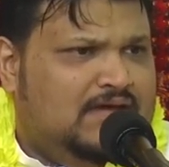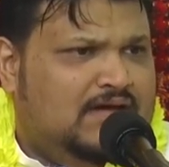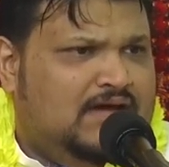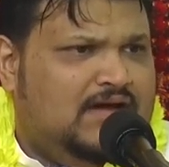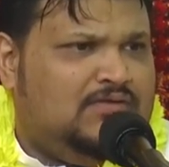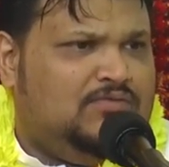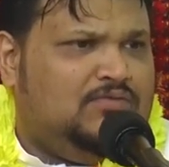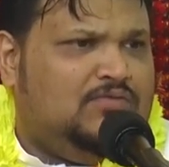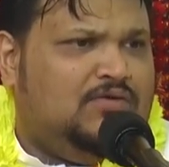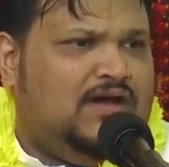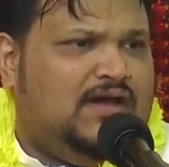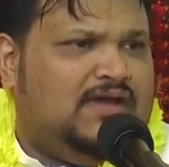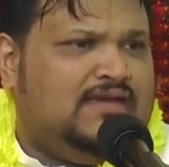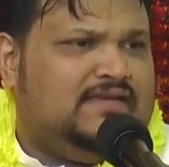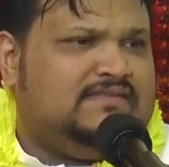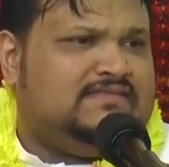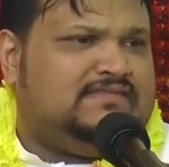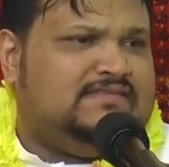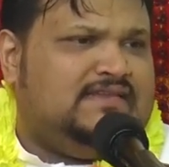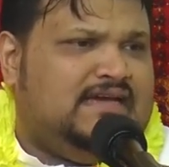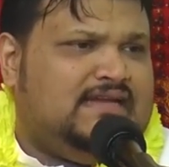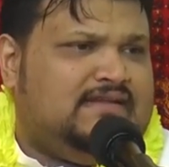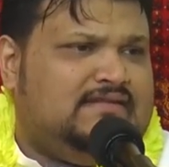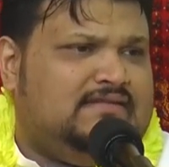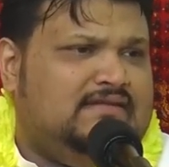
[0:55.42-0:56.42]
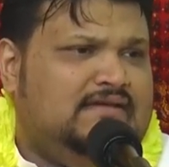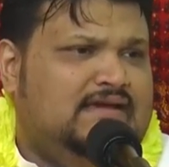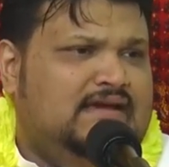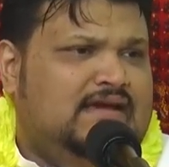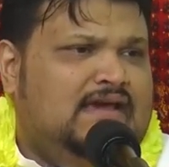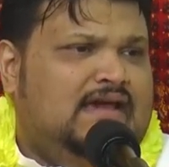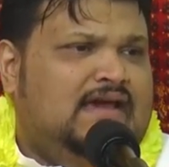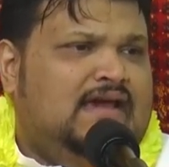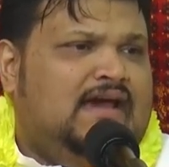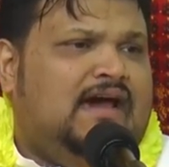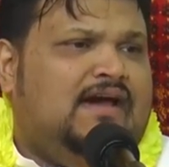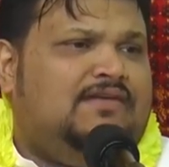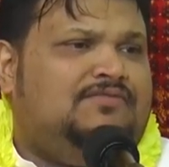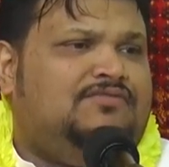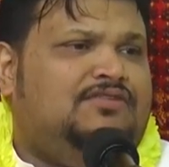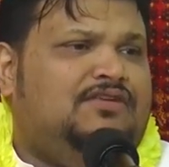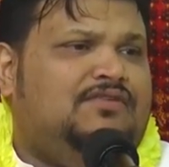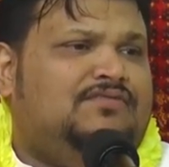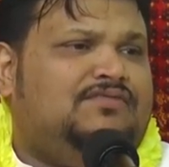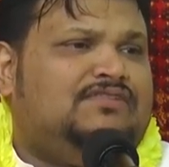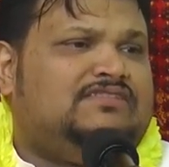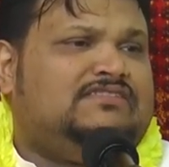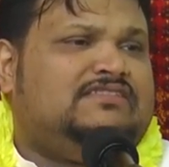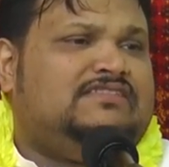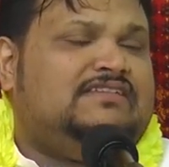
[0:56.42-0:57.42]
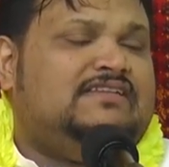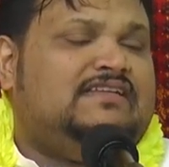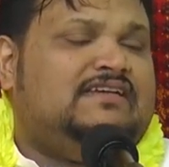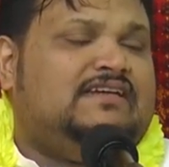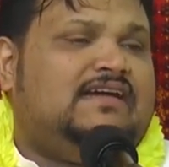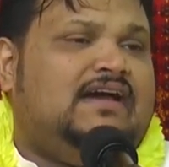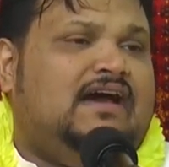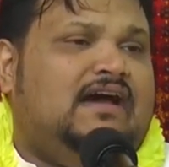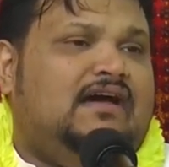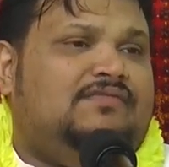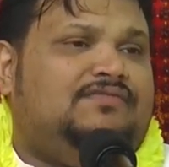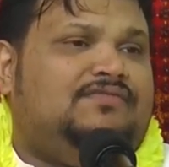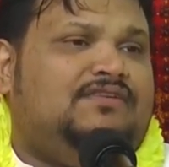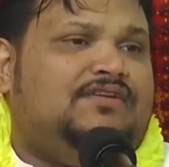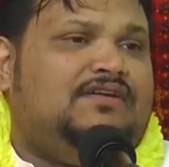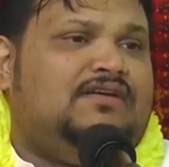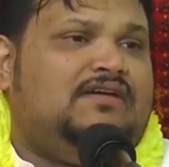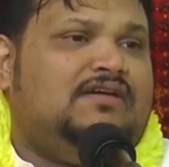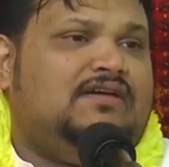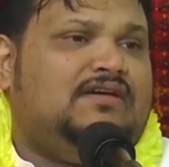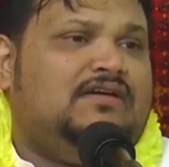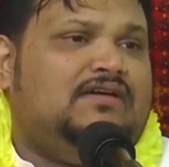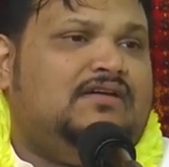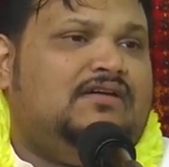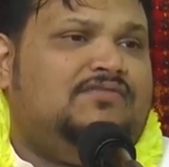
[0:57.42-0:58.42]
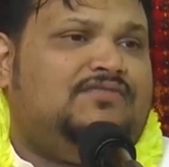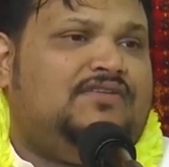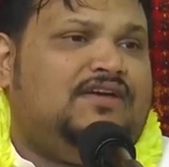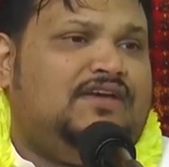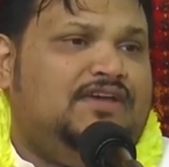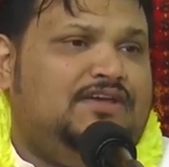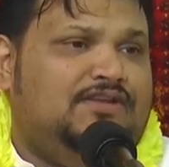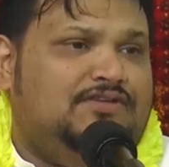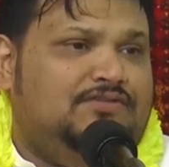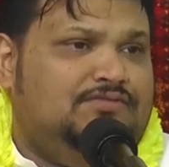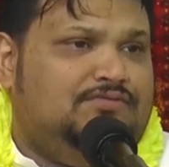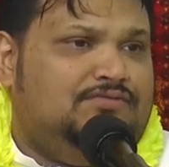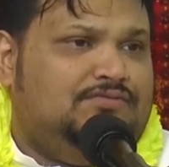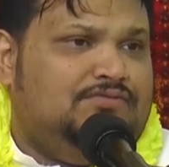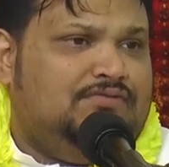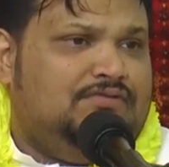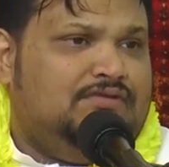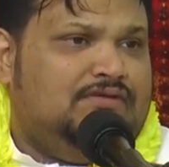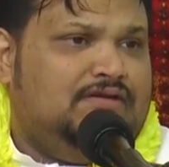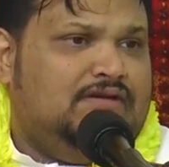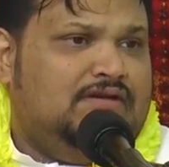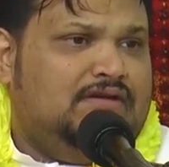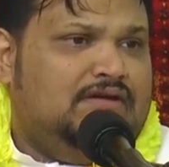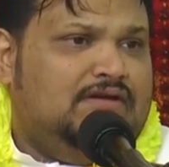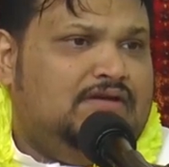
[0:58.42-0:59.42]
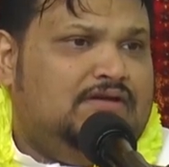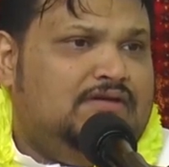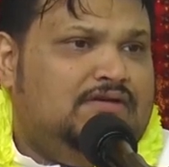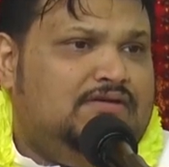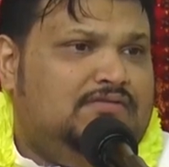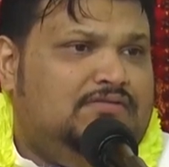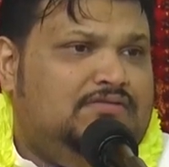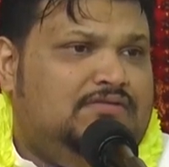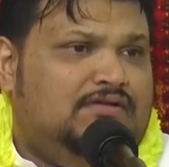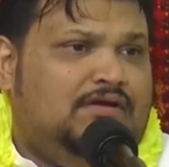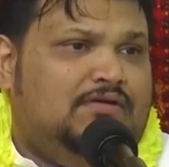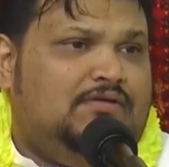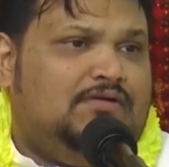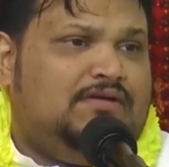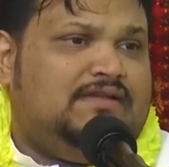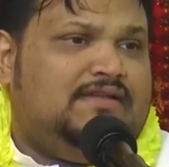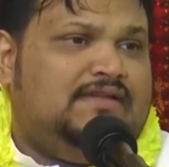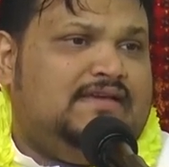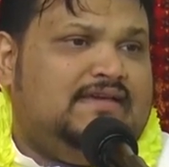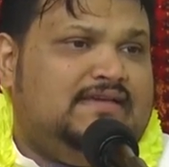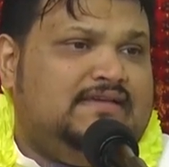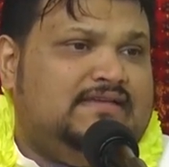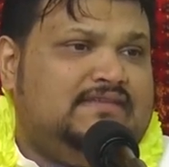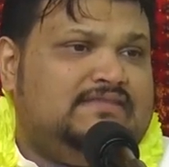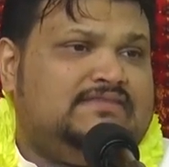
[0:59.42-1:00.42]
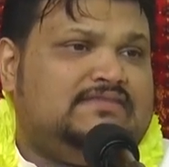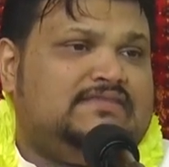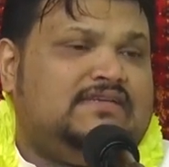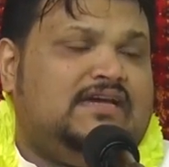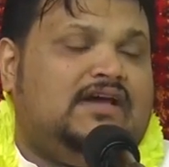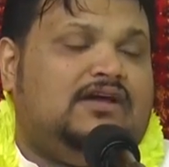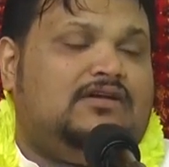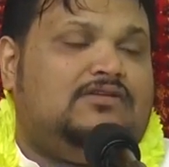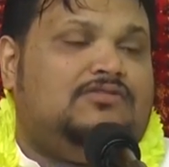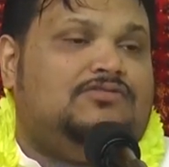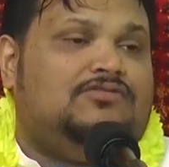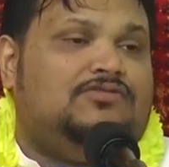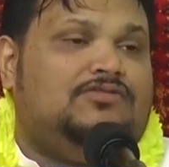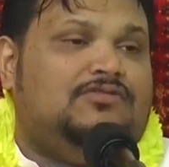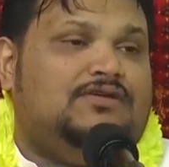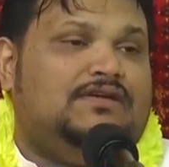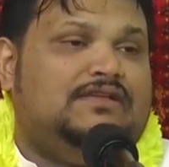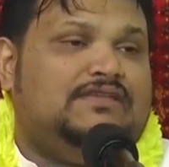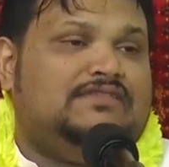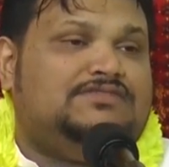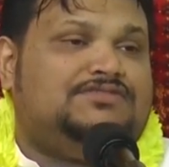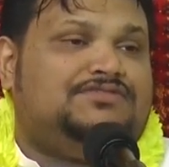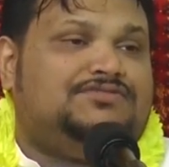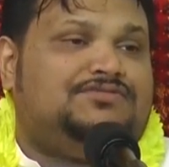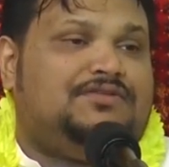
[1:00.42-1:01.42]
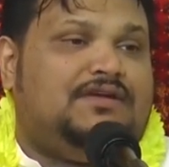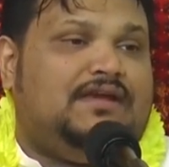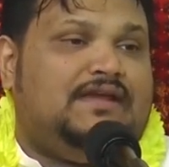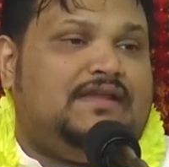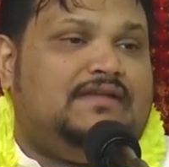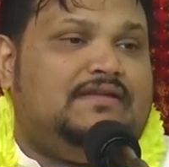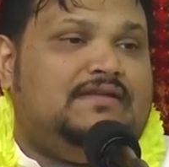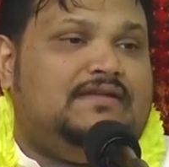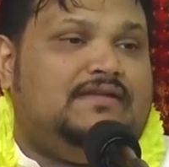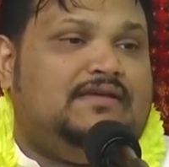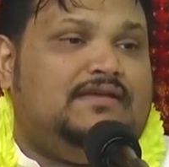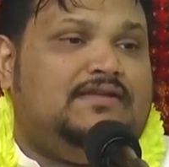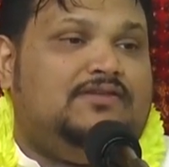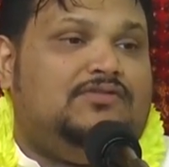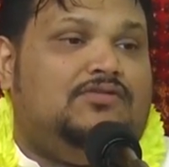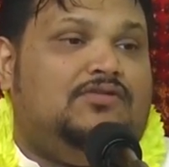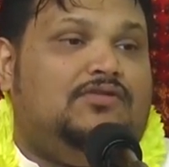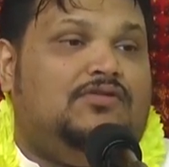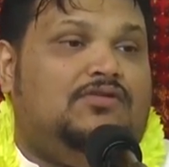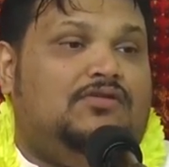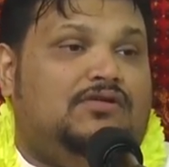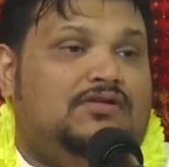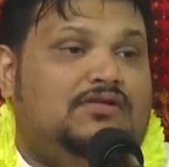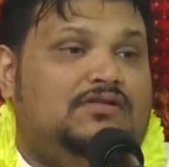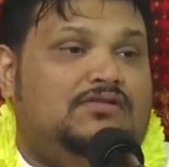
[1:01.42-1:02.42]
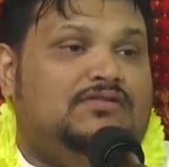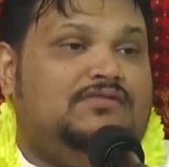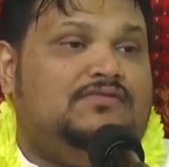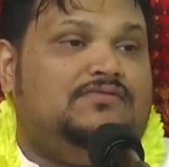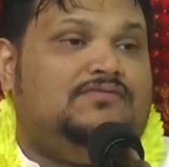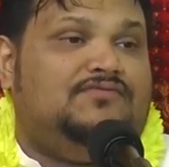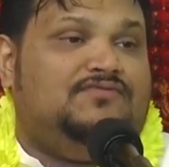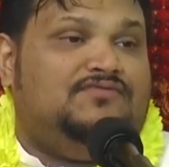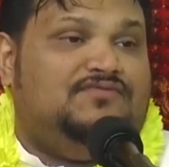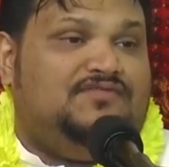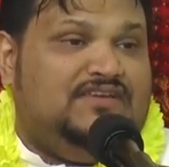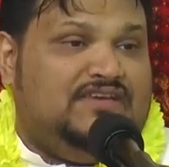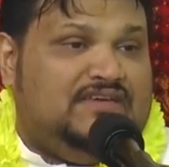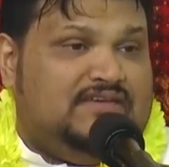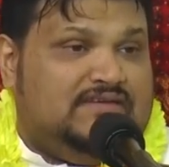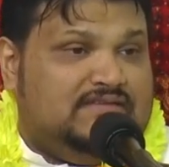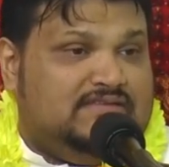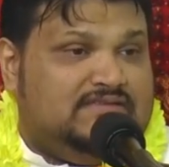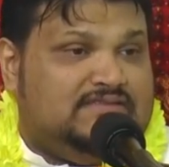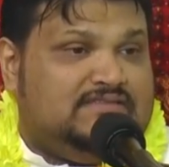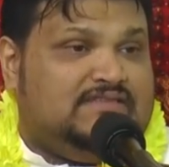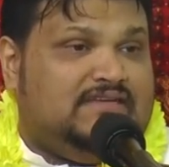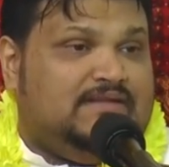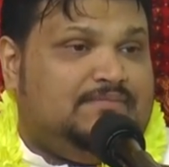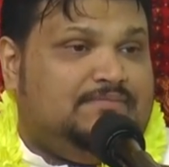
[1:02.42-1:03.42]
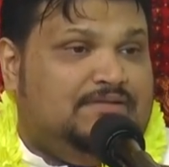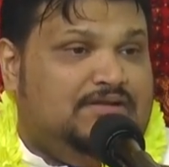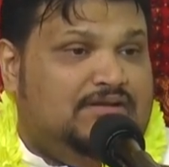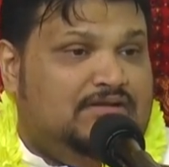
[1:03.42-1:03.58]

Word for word: And why is that? Have you ever seen a carver of a Hindu. Nowadays, a growing trend in all vehicles that